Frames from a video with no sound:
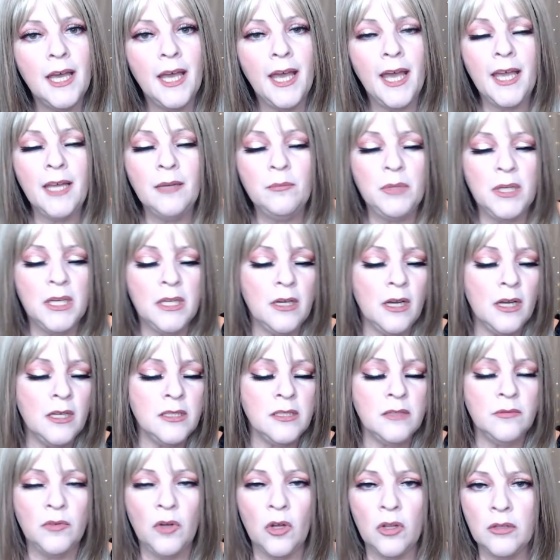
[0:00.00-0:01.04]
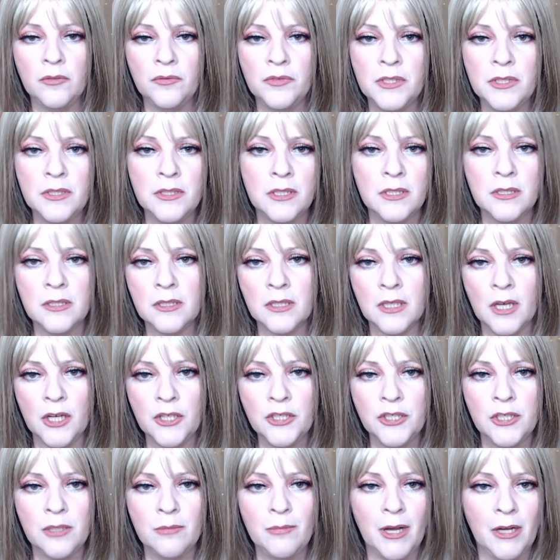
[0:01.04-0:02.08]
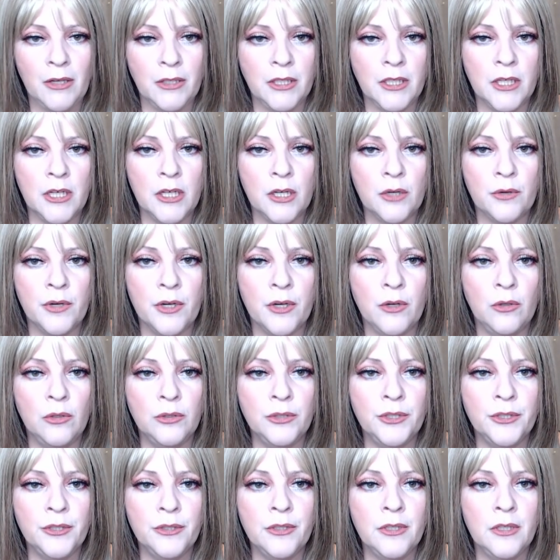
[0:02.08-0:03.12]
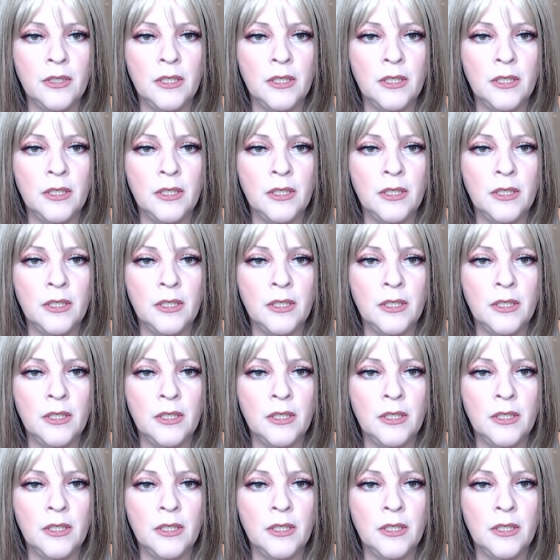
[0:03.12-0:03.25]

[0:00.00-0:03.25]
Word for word: And because of all of this discussion about younger and older,